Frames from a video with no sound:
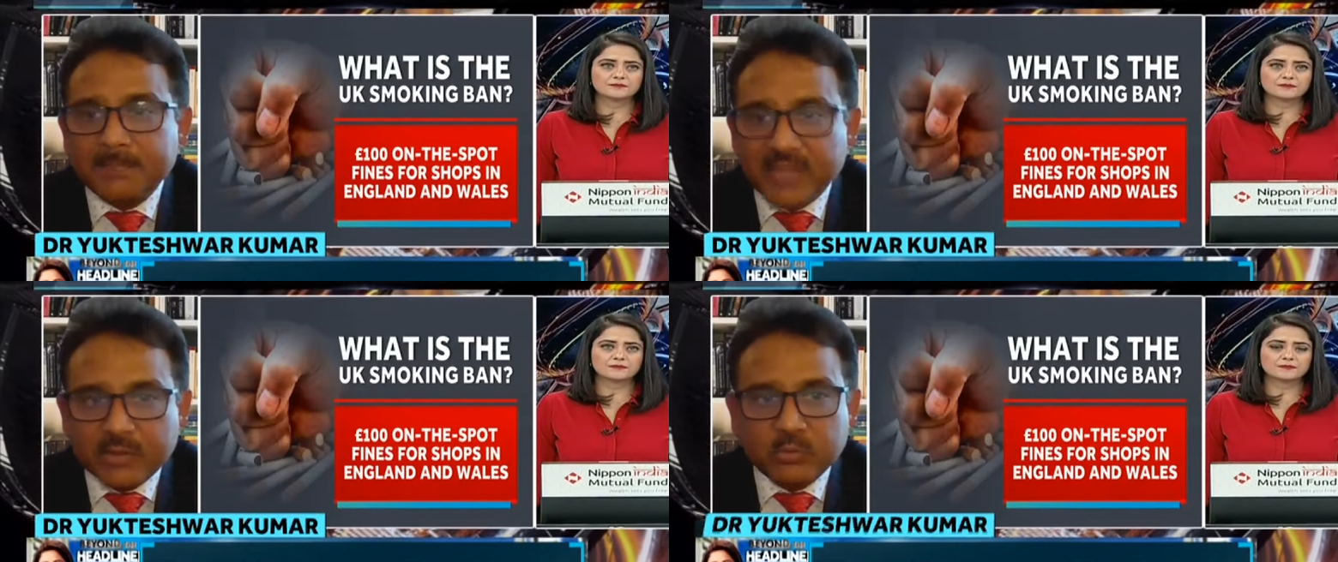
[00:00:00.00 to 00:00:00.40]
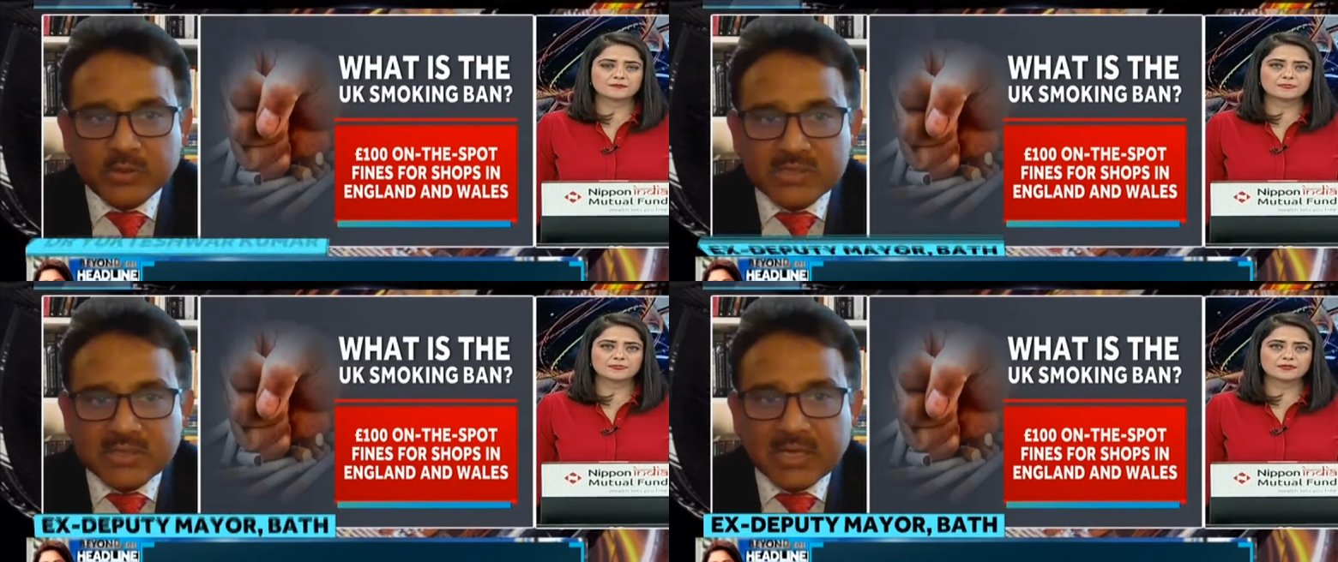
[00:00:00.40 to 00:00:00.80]
Speaker 1: That
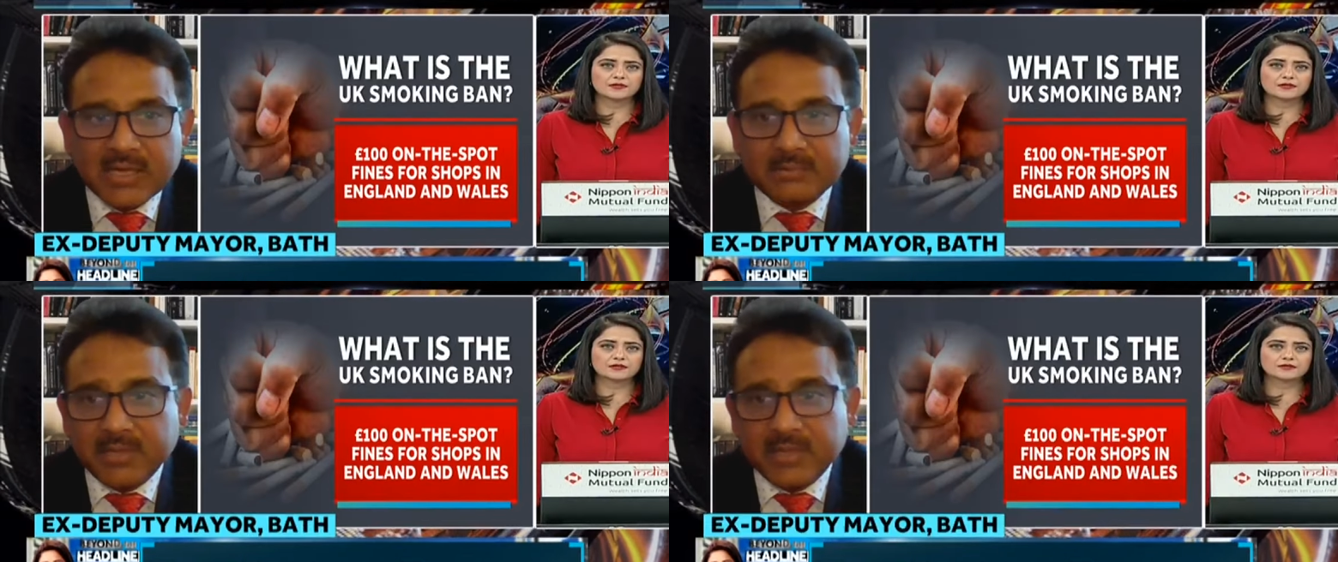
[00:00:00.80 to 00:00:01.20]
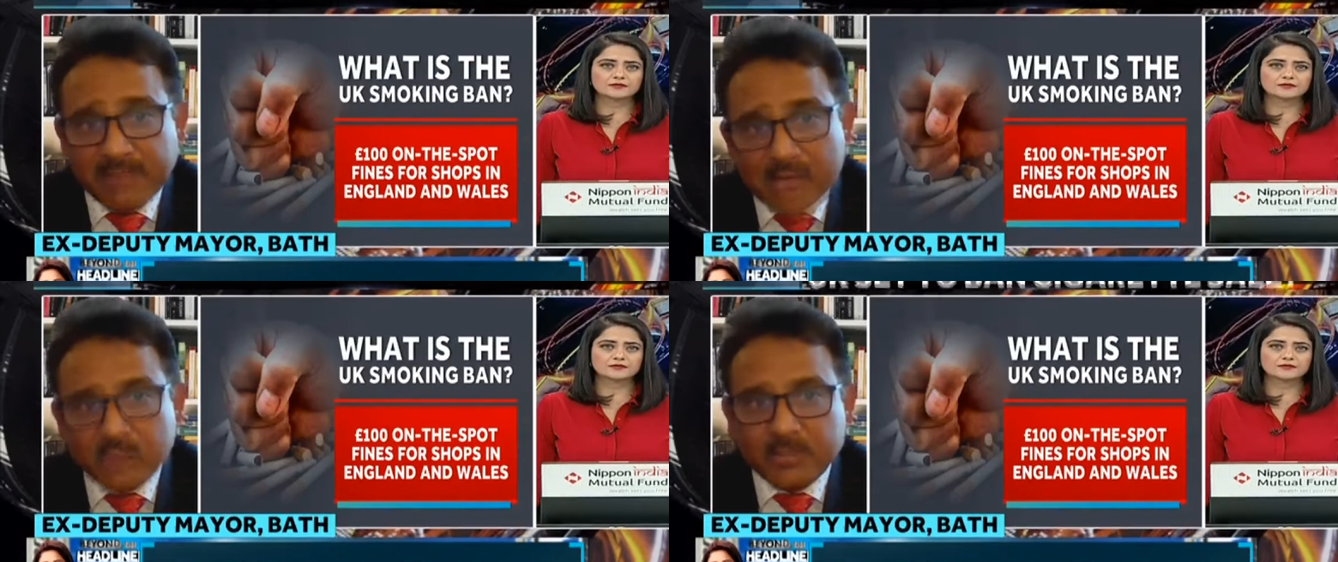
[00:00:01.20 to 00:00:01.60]
was, in
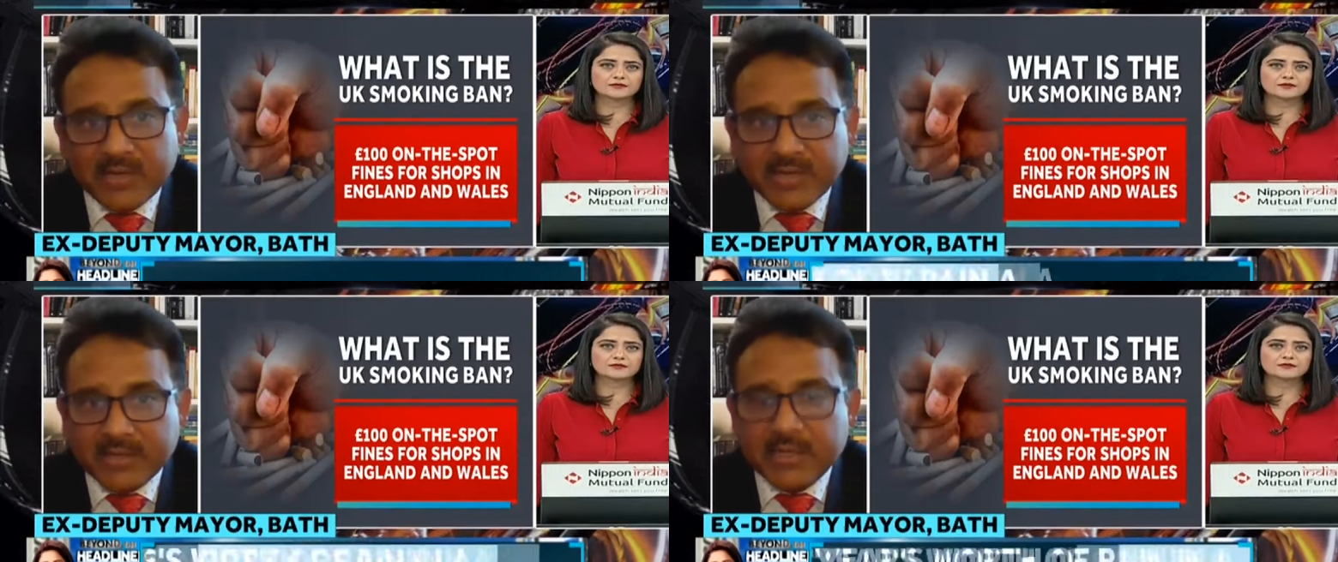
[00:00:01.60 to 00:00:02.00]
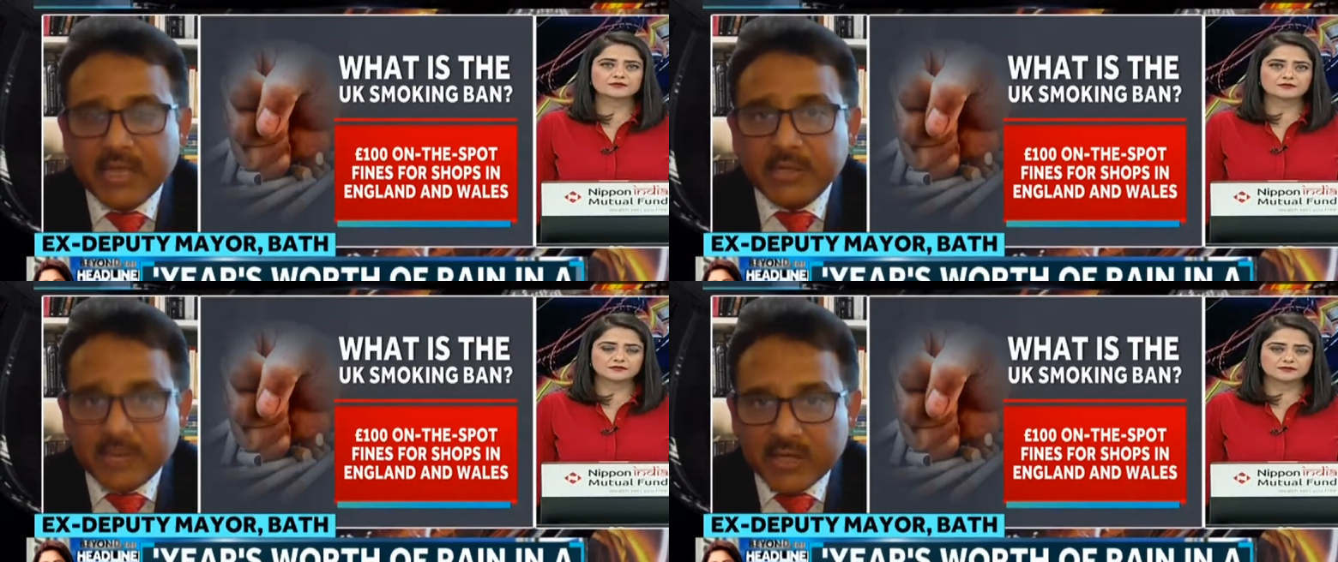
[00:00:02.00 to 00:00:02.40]
my opinion,
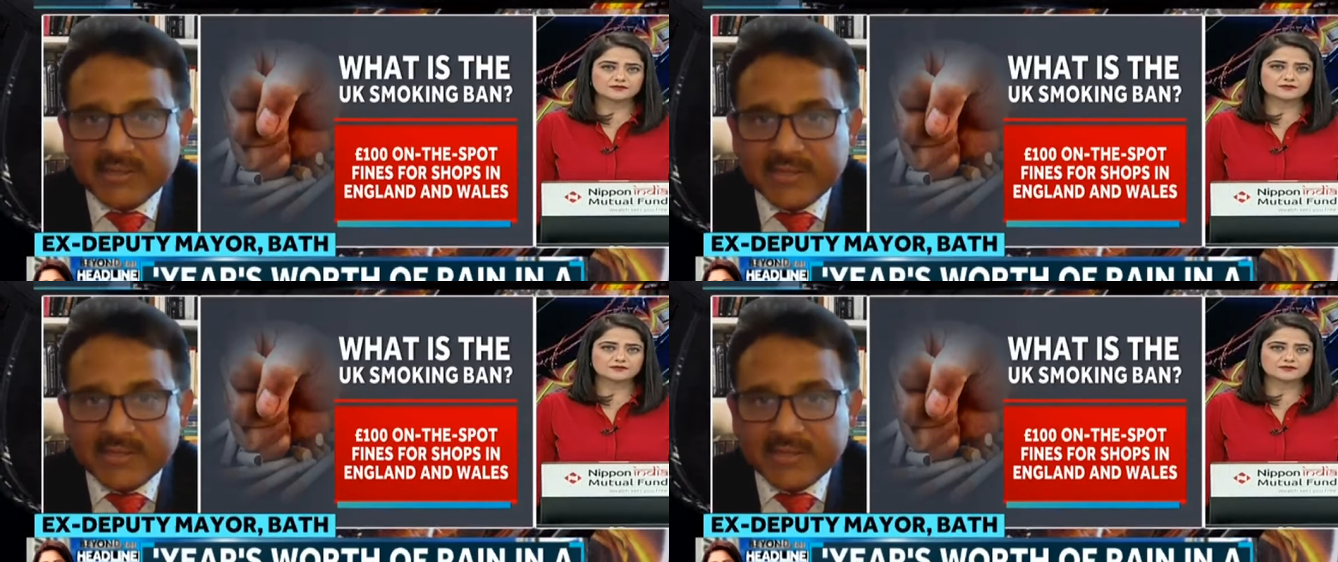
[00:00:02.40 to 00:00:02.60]
not